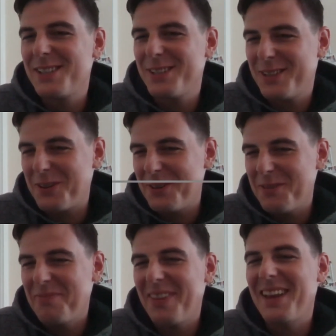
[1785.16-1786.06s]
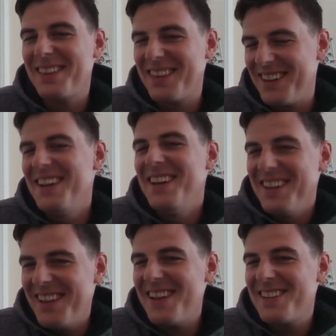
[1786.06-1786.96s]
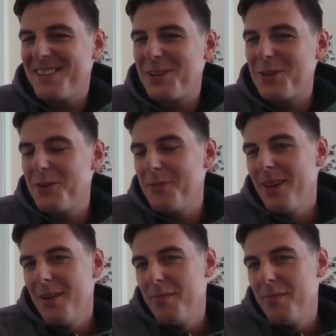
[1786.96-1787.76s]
that's true. That's true